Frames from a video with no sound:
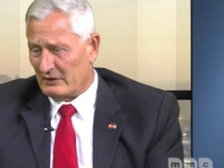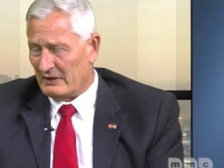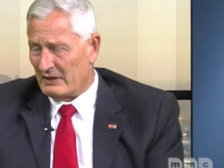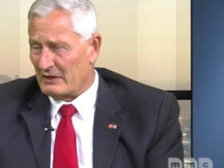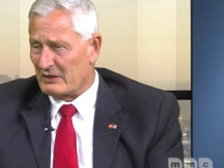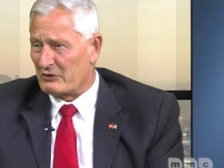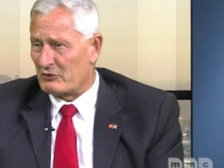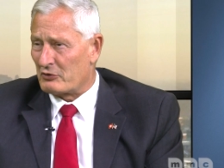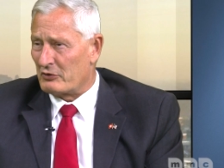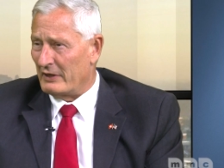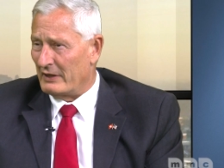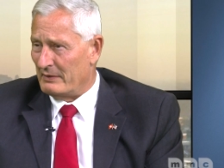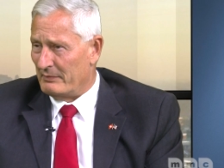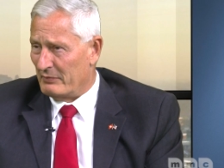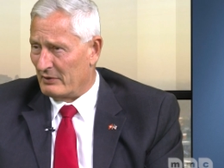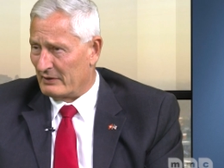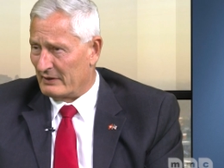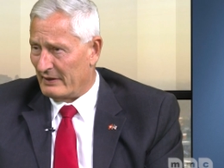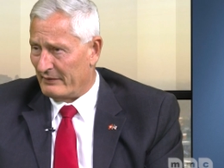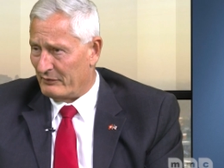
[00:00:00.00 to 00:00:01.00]
an
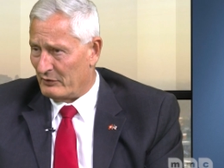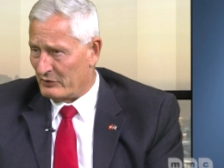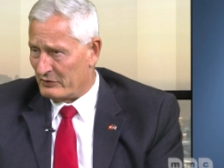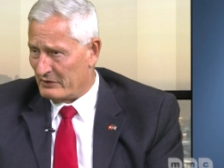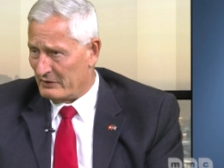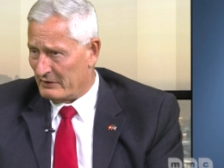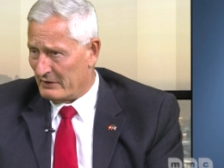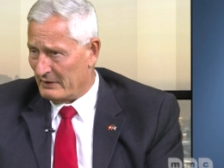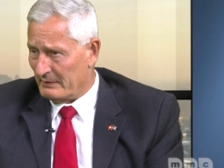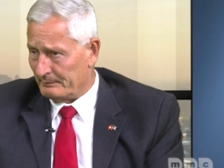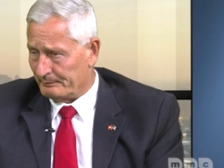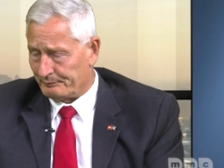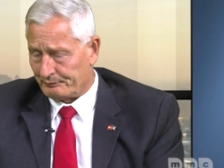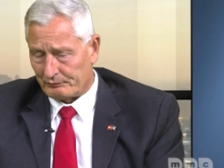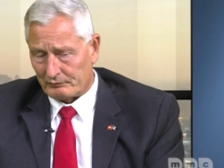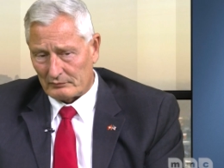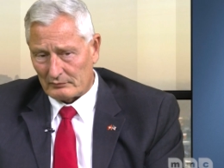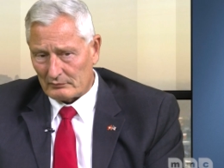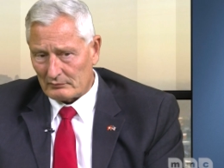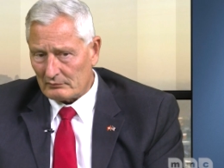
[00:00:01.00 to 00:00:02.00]
incredible diversity,
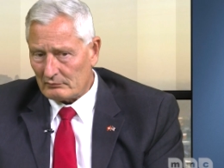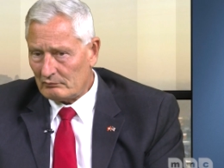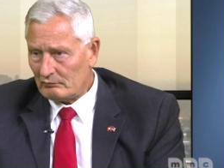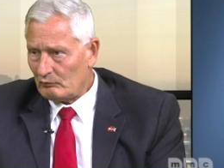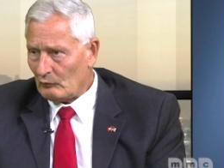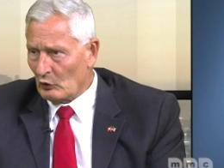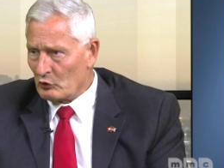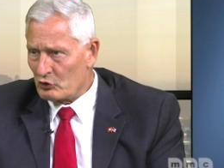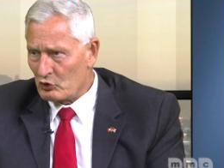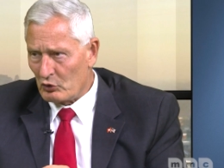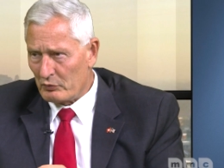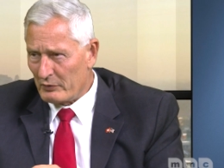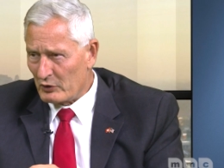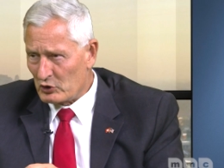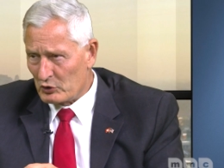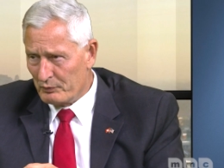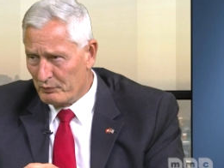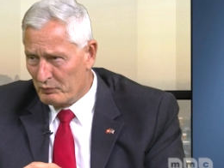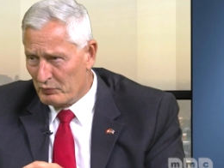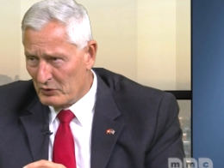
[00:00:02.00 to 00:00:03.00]
so
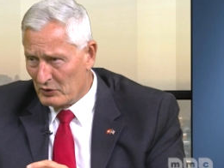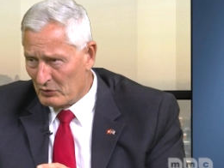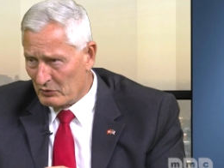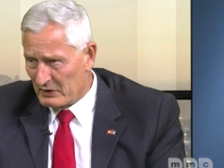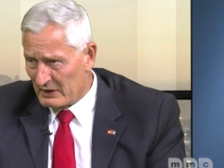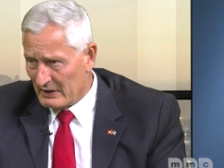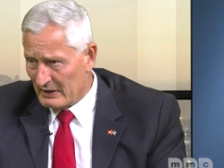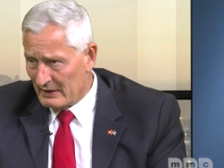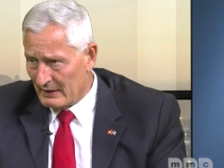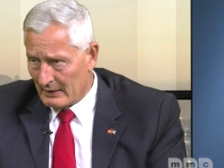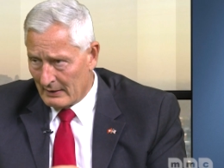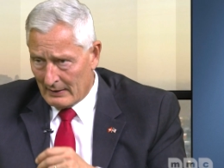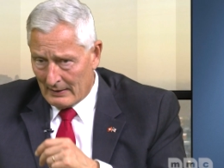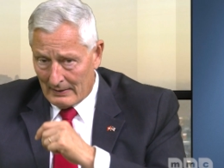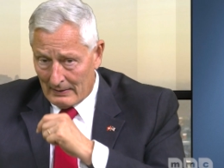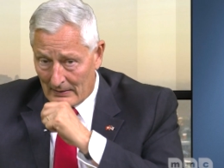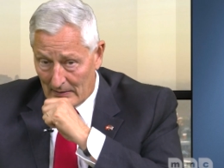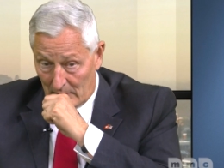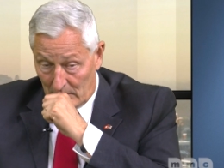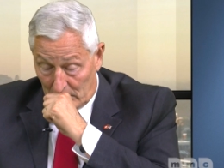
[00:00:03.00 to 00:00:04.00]
much beauty,
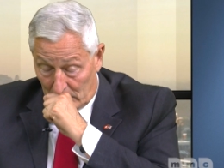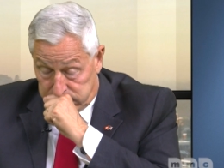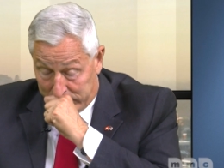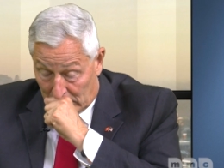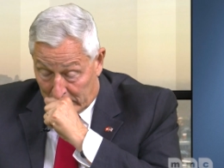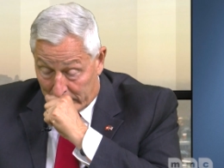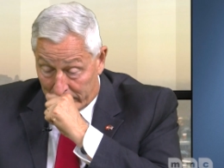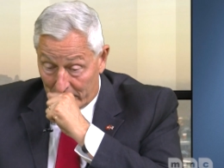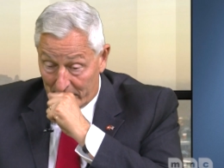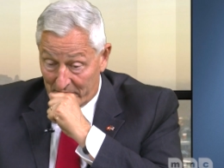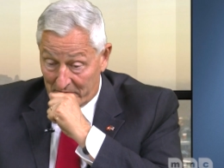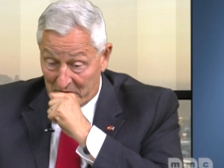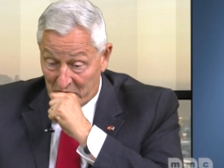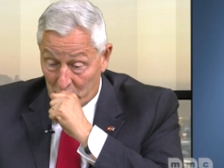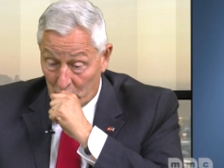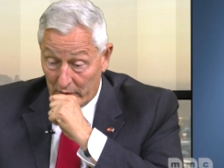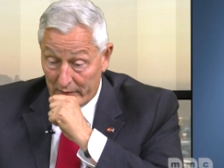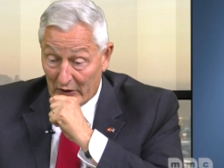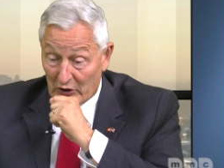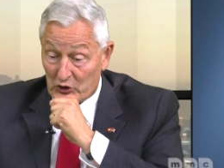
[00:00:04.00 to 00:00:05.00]

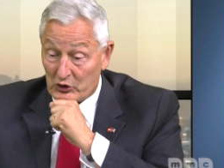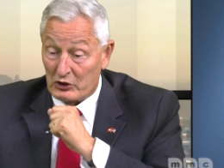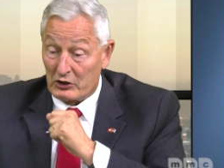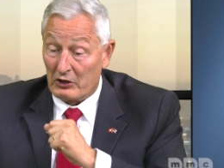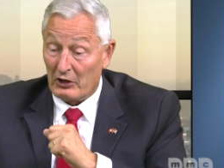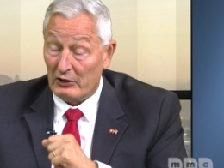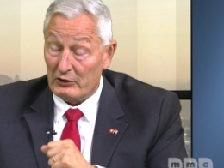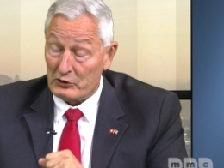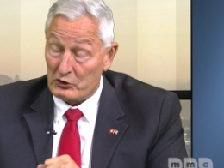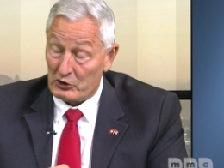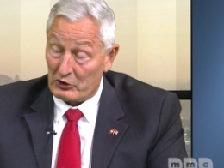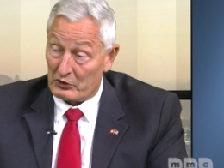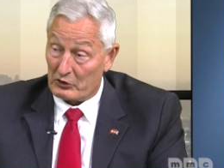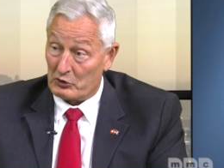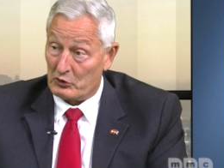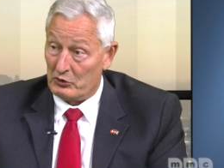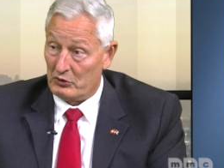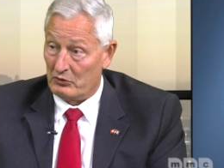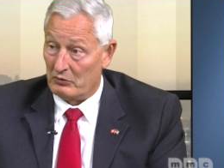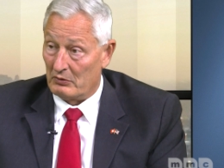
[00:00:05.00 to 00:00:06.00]
so much culture
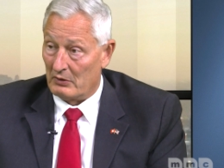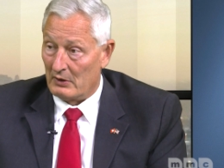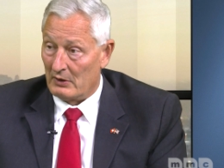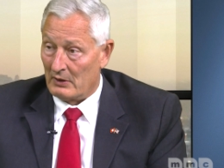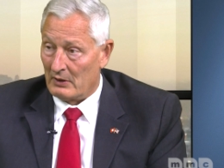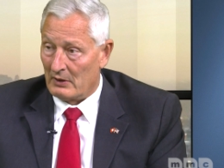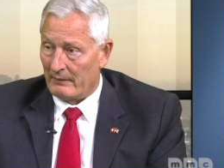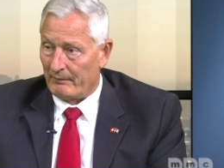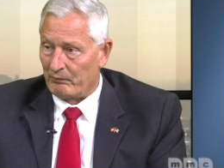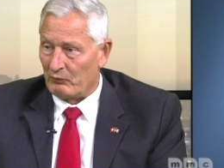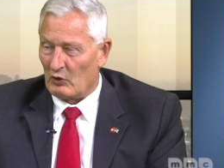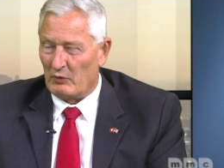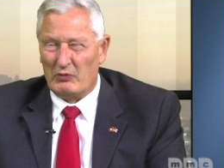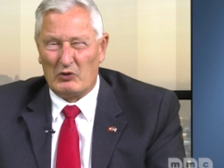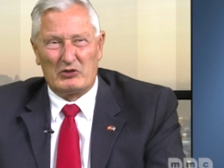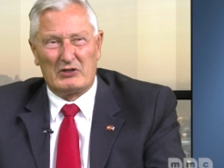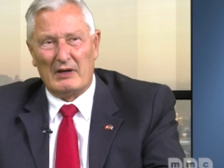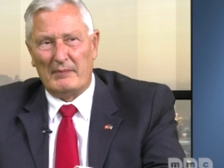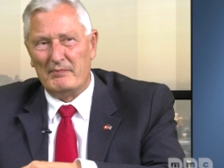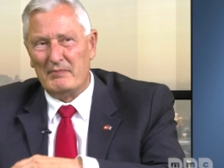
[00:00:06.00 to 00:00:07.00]
too. The
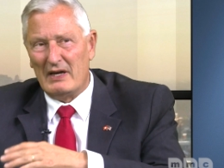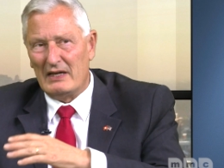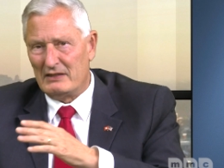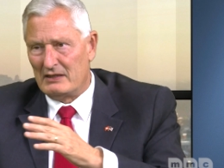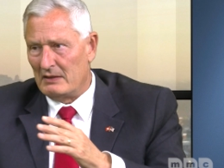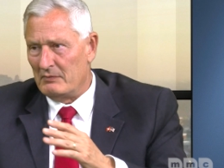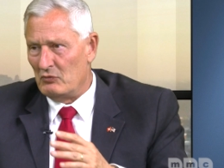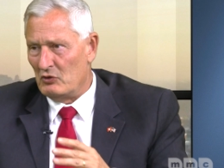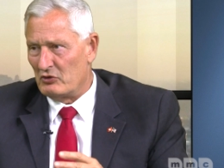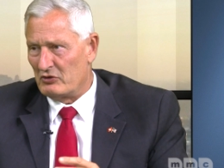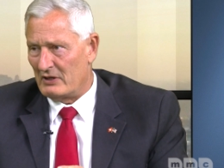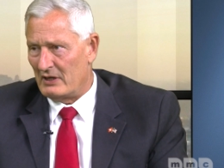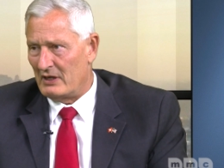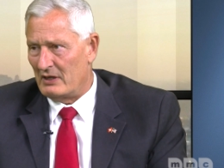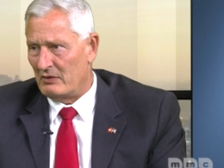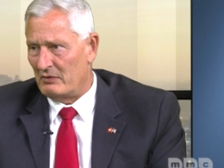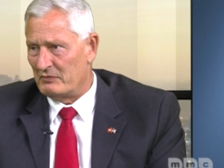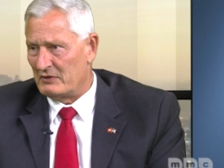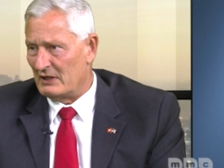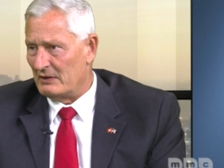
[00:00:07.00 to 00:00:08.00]
most amazing
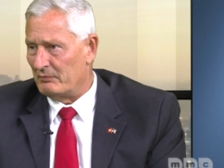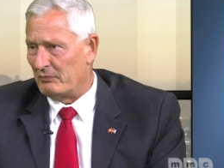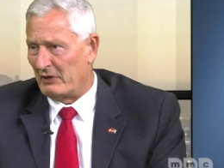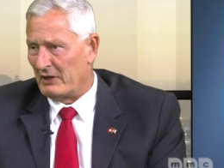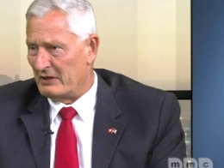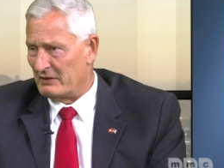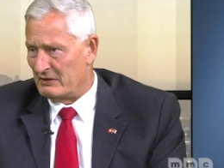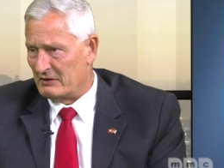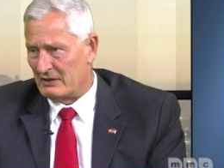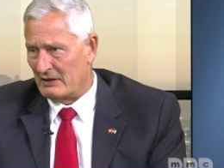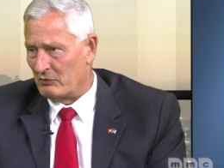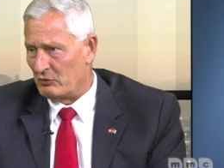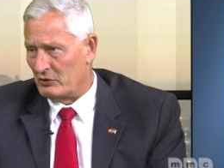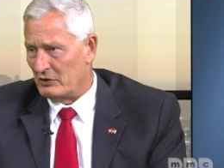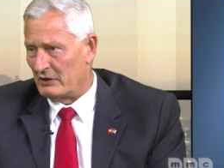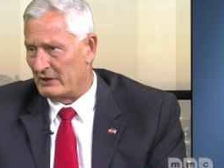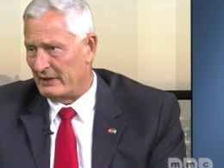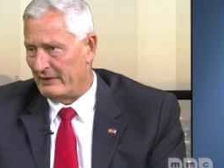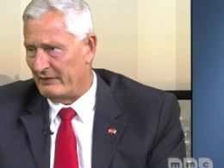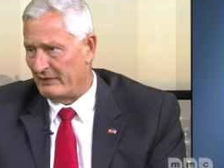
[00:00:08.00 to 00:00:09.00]
museums in places I would
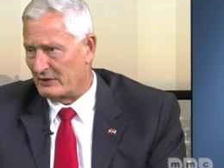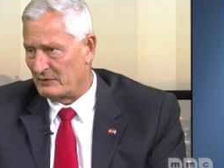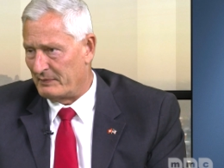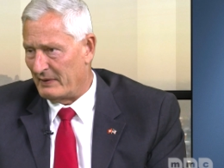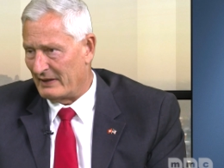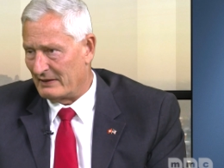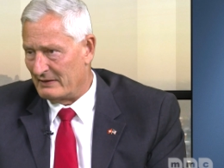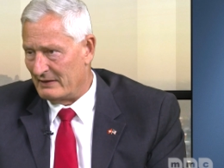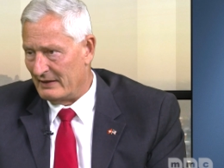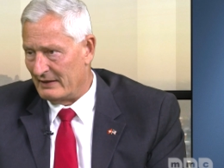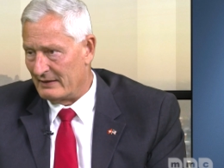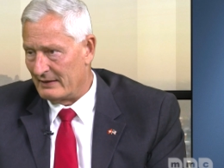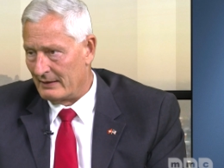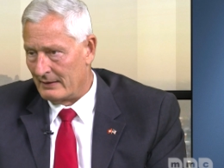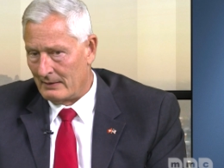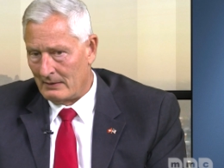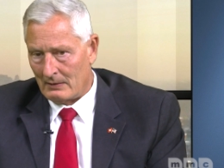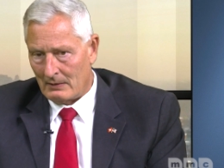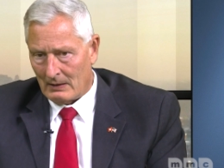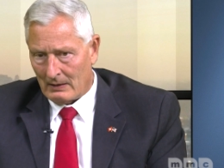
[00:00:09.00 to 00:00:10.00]
not have expected.
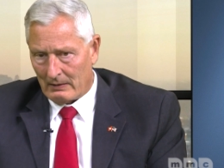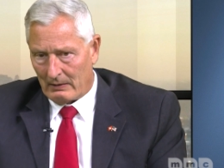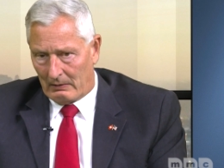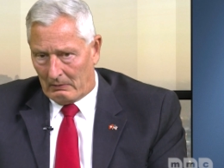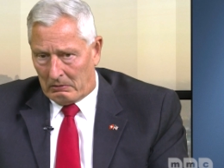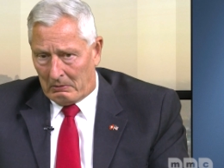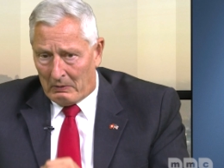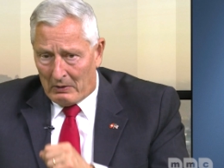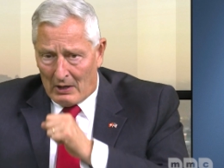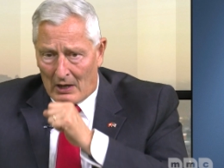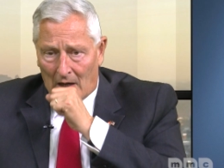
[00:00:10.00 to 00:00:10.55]
Right.